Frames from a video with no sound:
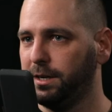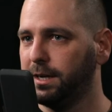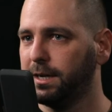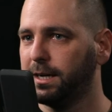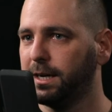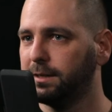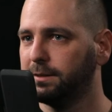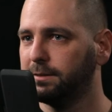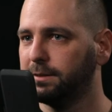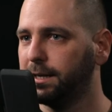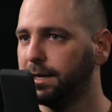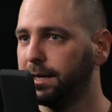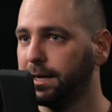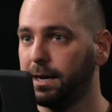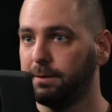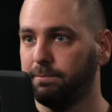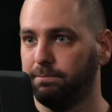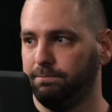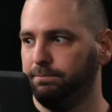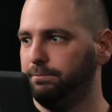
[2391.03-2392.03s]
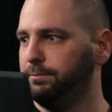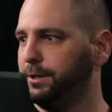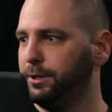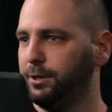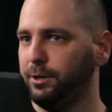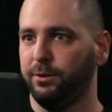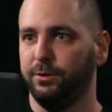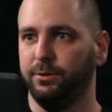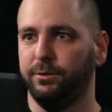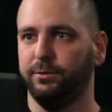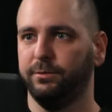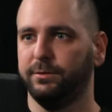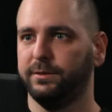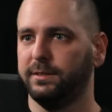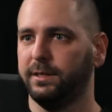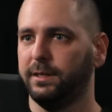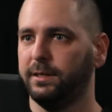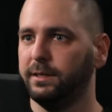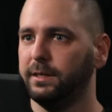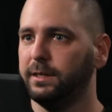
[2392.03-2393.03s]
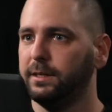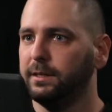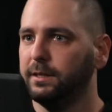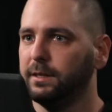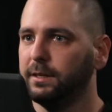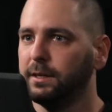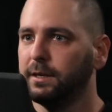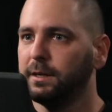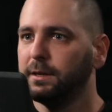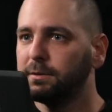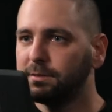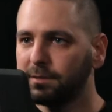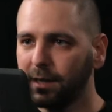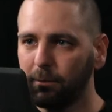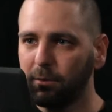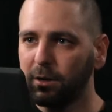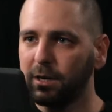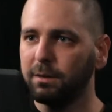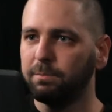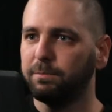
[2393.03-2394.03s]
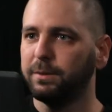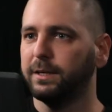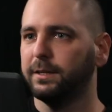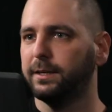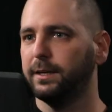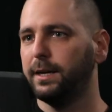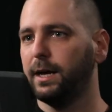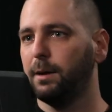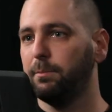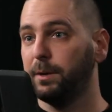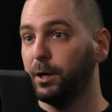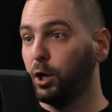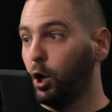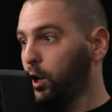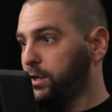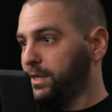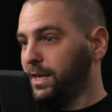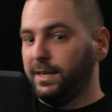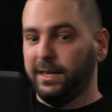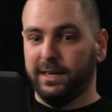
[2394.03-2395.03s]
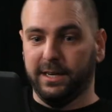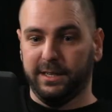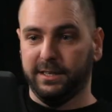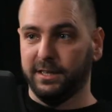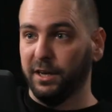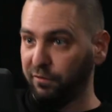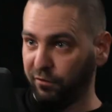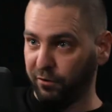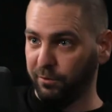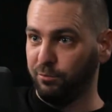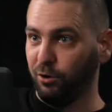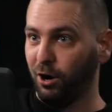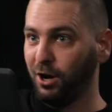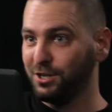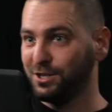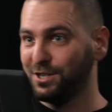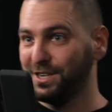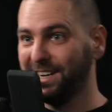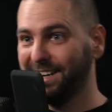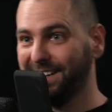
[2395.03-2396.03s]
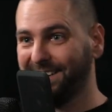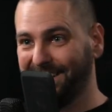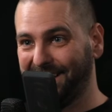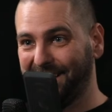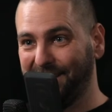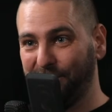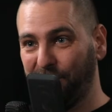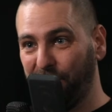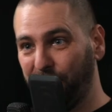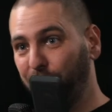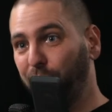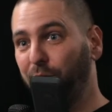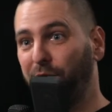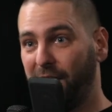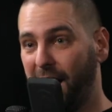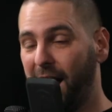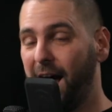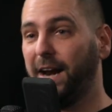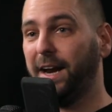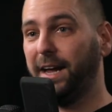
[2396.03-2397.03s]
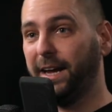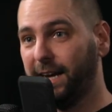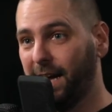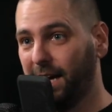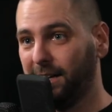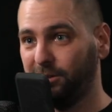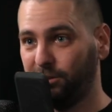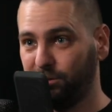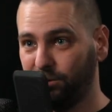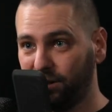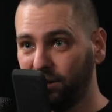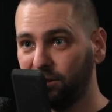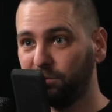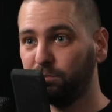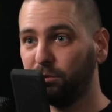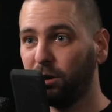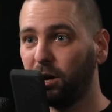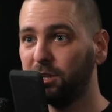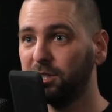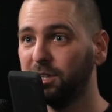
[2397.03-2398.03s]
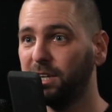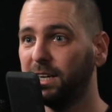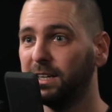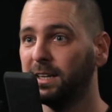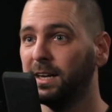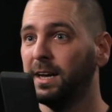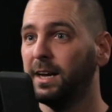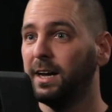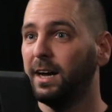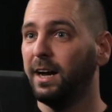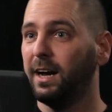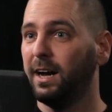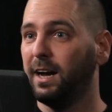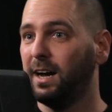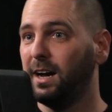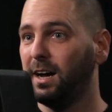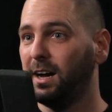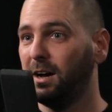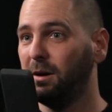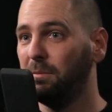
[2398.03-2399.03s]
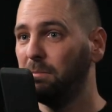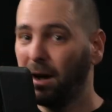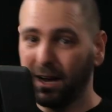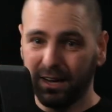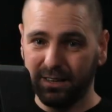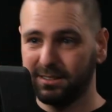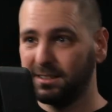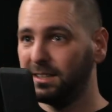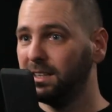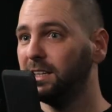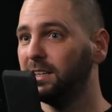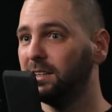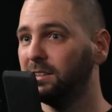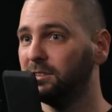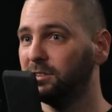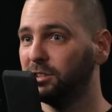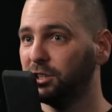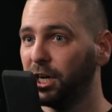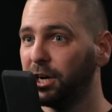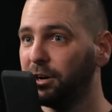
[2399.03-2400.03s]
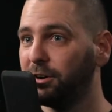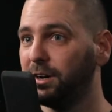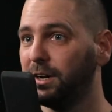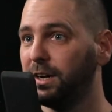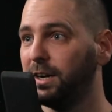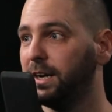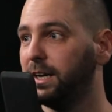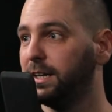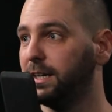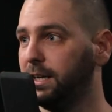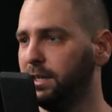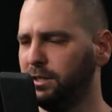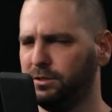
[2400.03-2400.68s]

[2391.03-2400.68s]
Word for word: It got, it got, you know, somebody picked it up. Somebody picked it up because I did a different project, and through that it got to this project. Uh, magazines shared it.